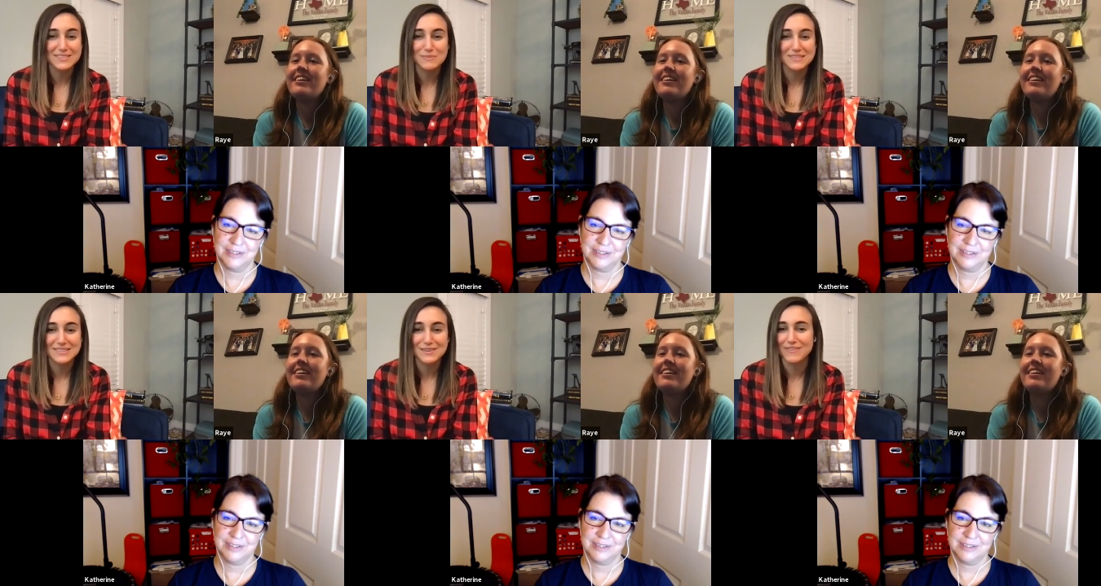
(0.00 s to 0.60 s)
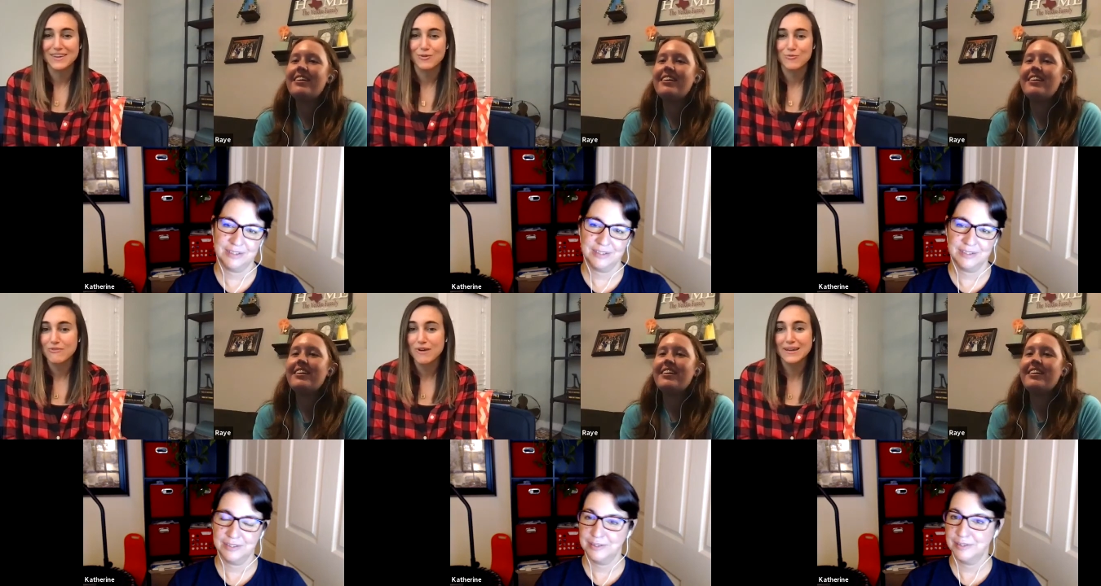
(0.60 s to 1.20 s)
Speaker 1: specific
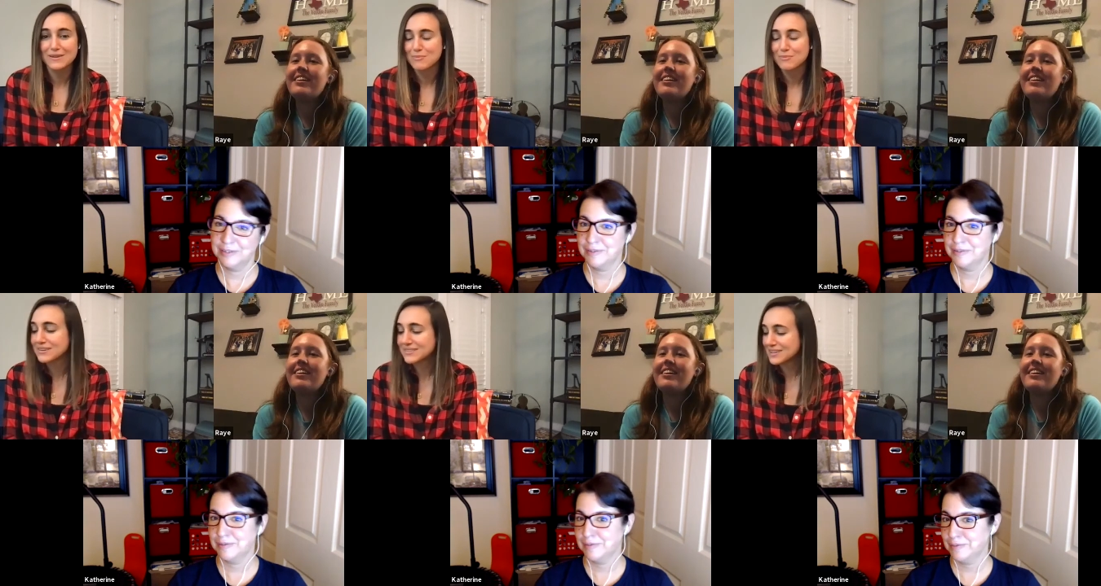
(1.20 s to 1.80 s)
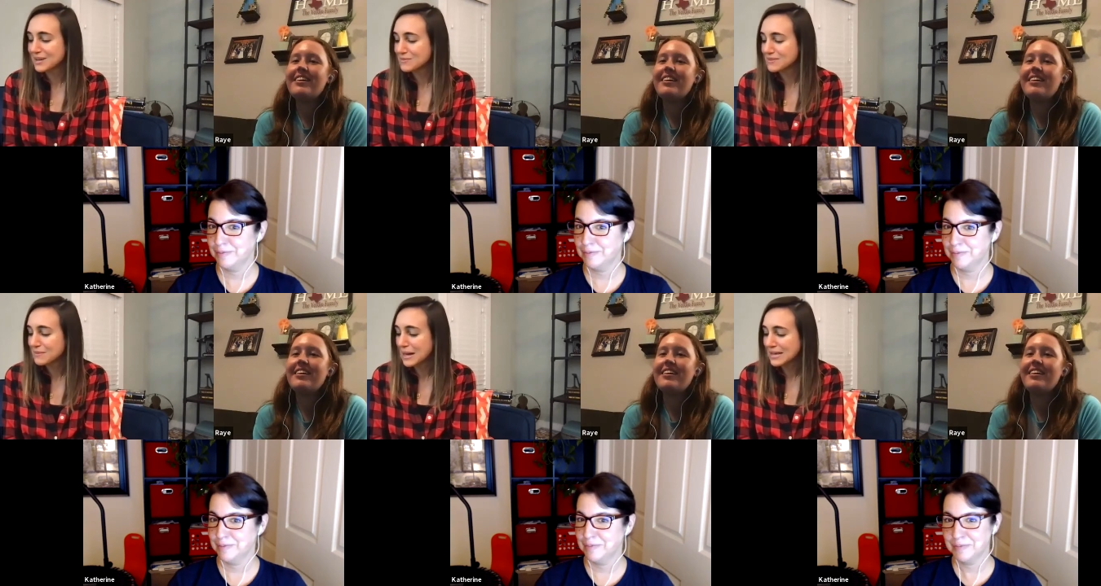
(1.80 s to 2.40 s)
random person come to